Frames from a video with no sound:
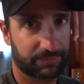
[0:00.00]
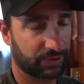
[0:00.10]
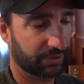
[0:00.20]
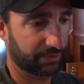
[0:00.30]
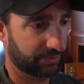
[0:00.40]

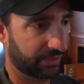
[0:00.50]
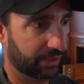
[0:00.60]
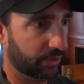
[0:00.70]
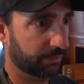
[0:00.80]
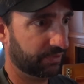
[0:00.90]
So you use
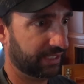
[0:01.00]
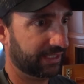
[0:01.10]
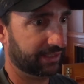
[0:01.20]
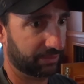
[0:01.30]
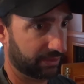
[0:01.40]
the ohm
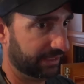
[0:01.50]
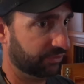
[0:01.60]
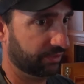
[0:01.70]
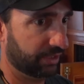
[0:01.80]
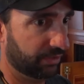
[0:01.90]
setting and it'll
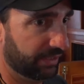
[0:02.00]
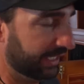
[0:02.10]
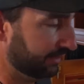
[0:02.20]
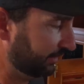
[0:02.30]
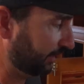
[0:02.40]
let you know
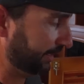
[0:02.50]
that